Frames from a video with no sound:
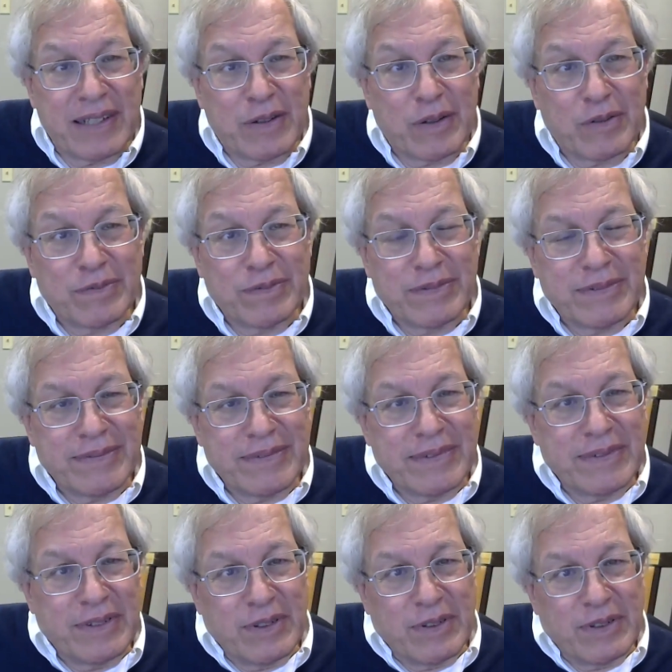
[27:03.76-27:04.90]
a
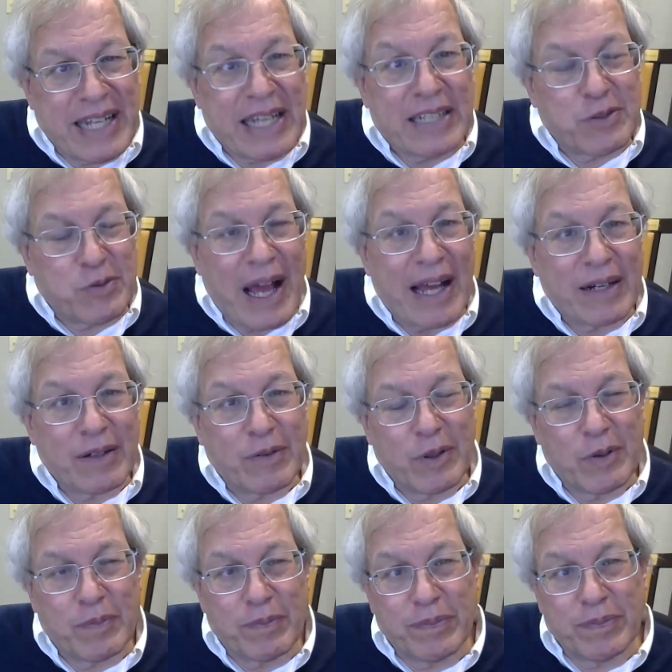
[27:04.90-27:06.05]
dance rock
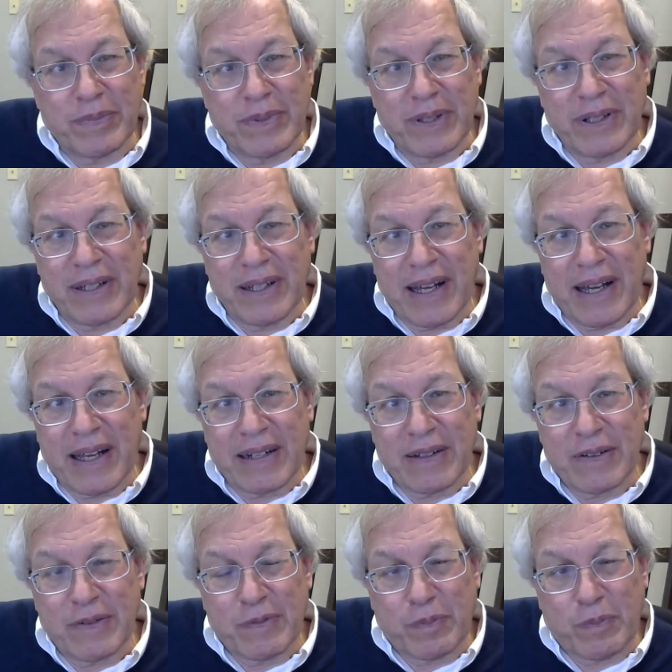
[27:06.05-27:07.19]
group out
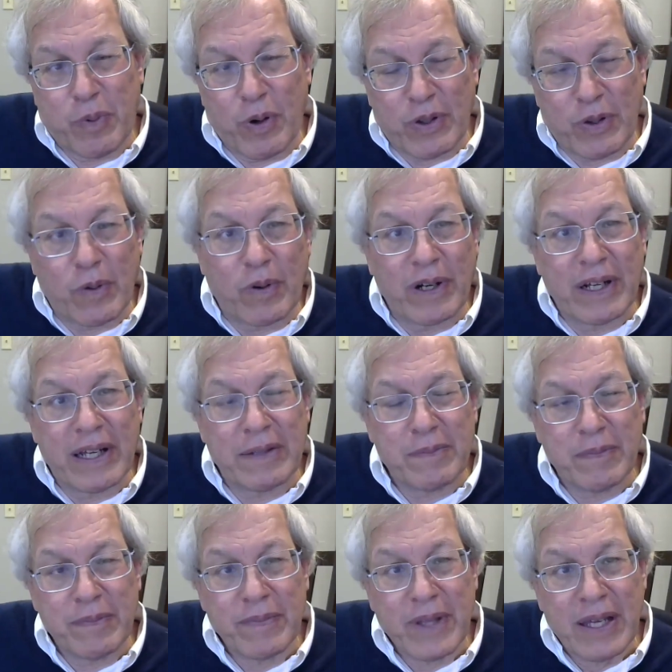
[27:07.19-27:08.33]
of Portland,
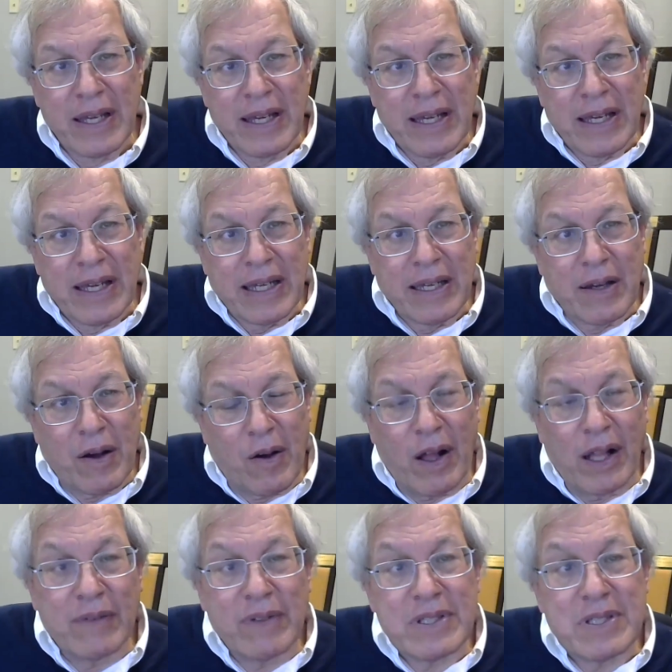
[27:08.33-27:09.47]
Oregon,
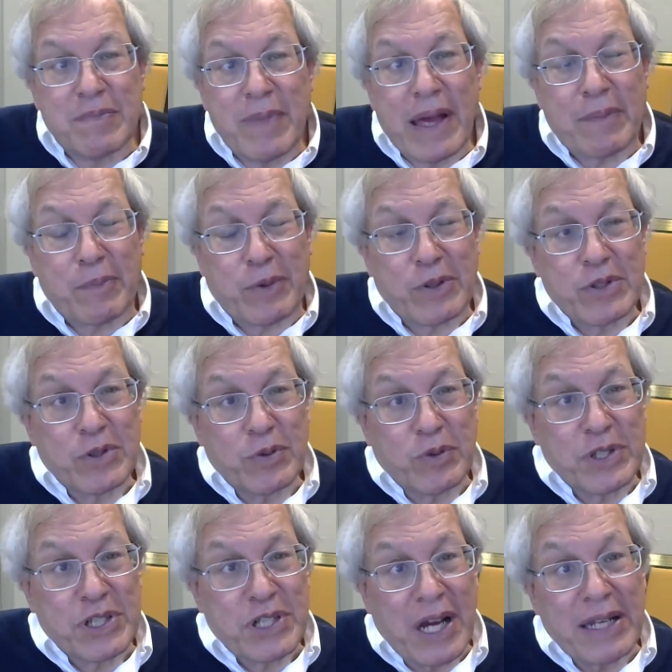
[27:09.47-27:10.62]
all of its members
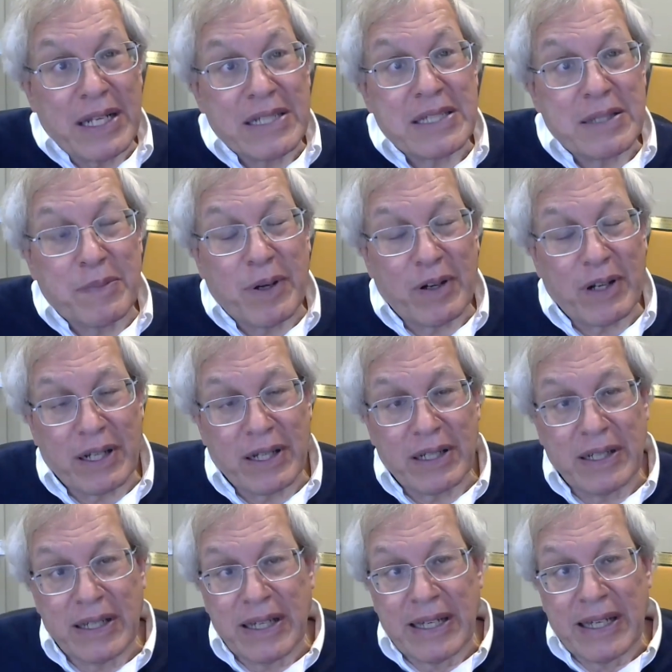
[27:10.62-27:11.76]
were Chinese
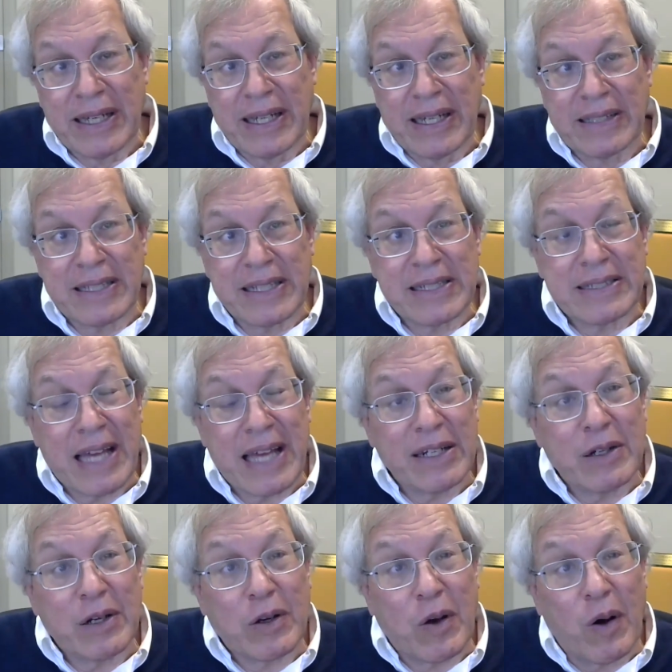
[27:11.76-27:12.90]
American, and they
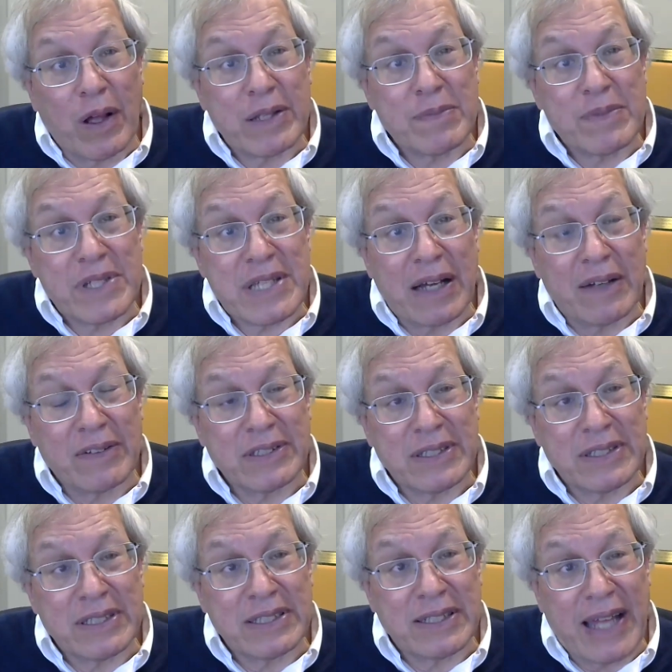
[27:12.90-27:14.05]
decided to call themselves
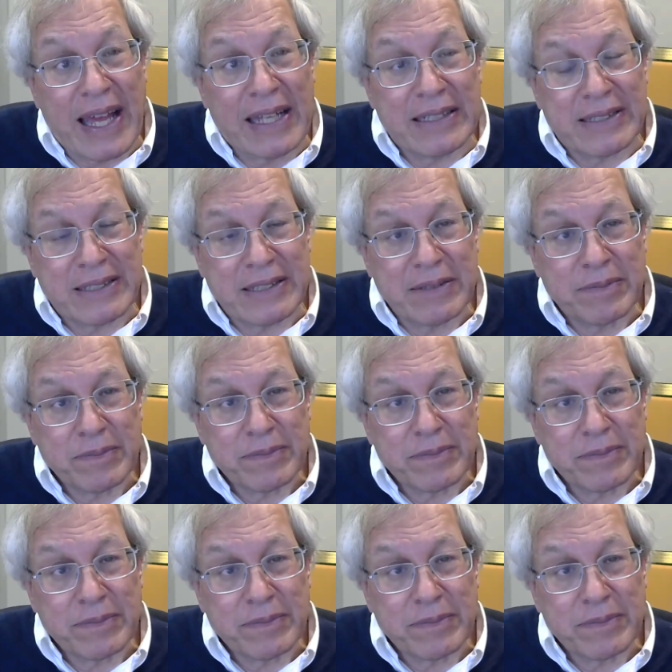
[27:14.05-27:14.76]
the Slants.